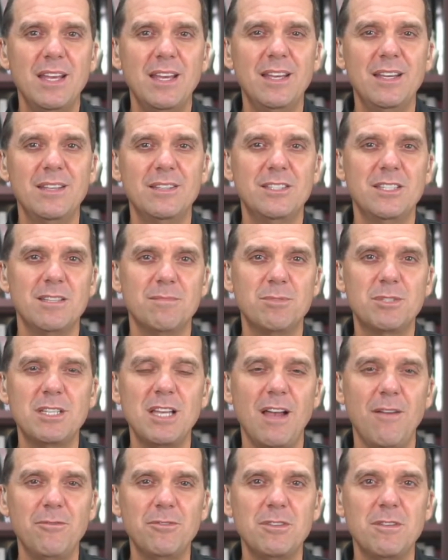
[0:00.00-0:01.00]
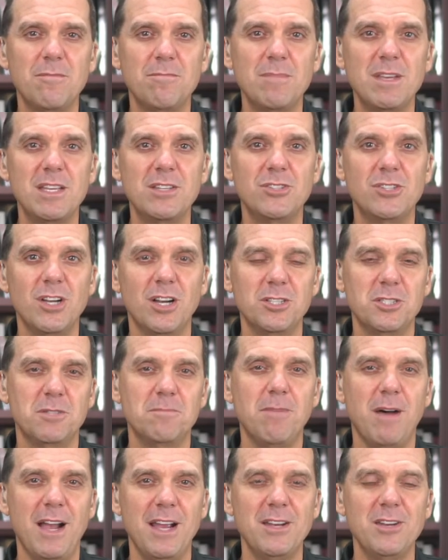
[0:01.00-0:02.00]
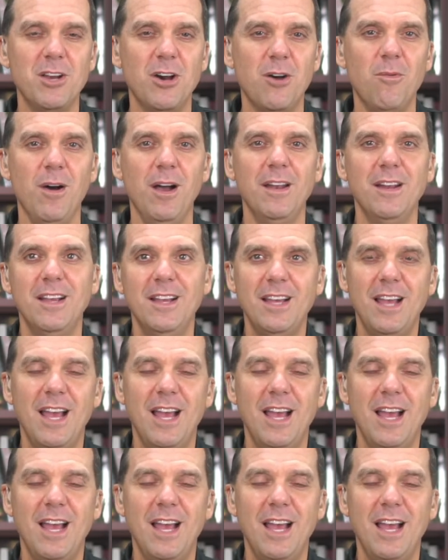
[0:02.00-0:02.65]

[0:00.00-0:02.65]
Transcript: is himself to be judged by no one.